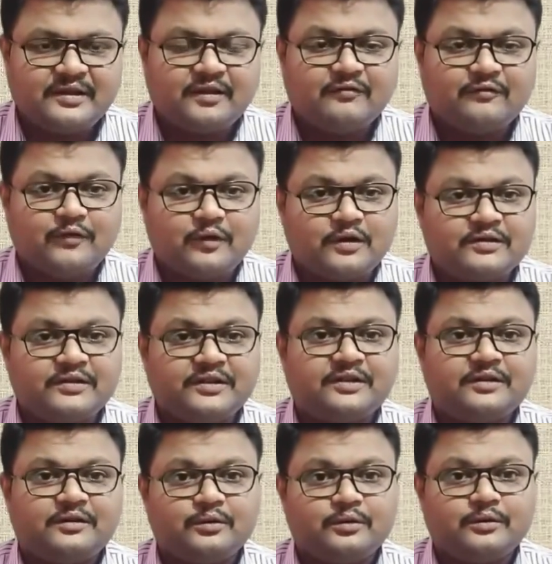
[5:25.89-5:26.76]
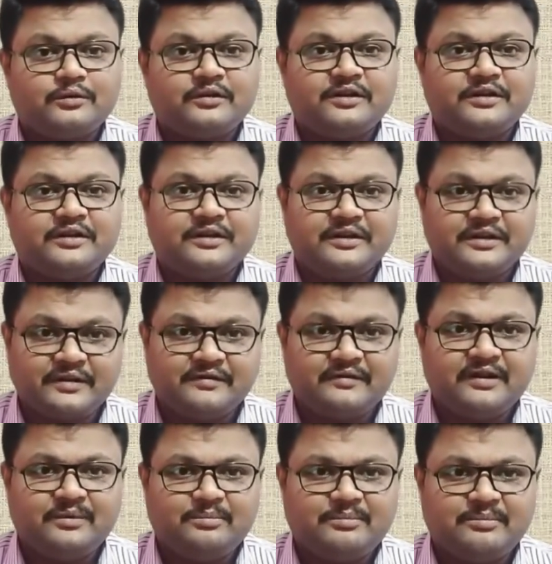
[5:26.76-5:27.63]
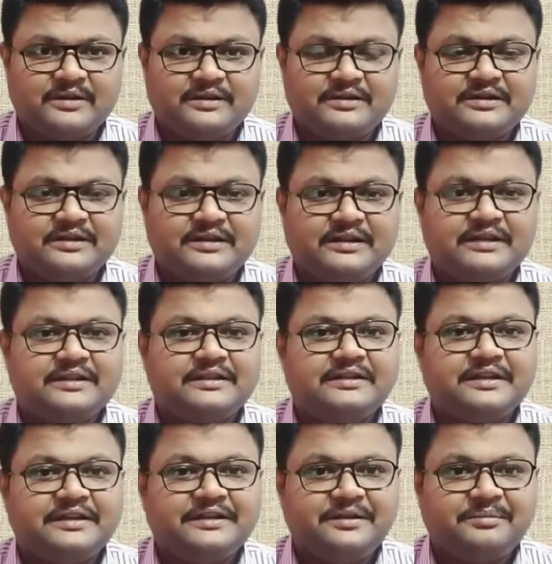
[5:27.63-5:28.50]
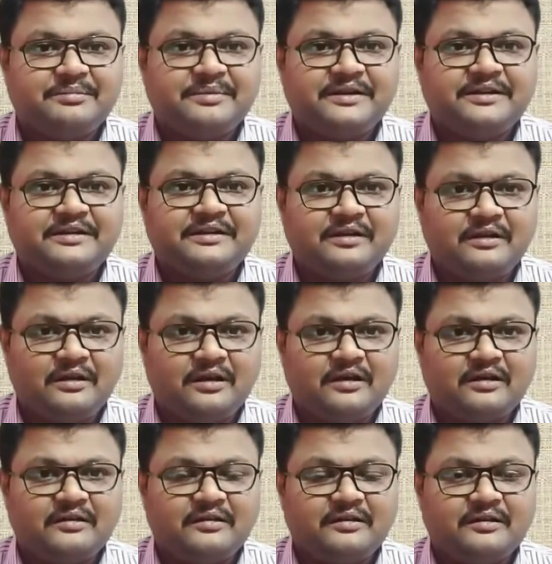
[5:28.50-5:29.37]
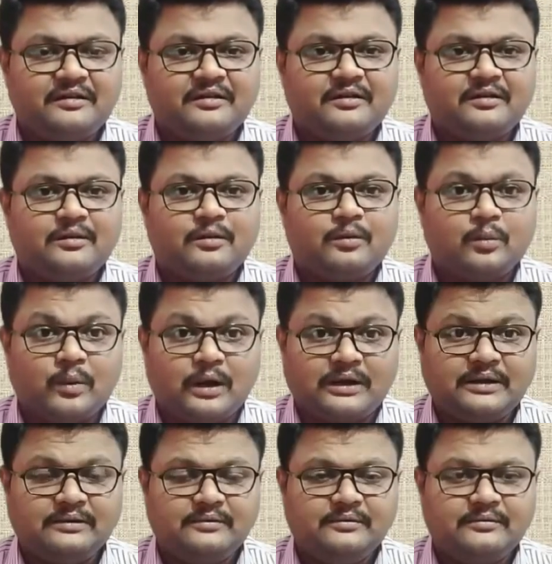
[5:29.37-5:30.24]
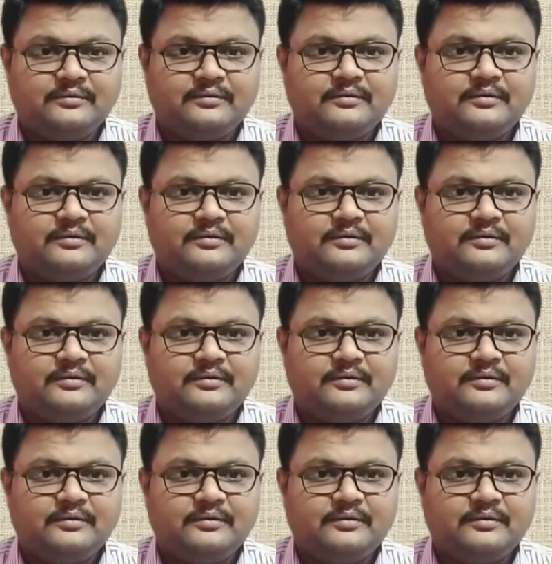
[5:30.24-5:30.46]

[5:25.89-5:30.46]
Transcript: for their growth and development, they depend on 1.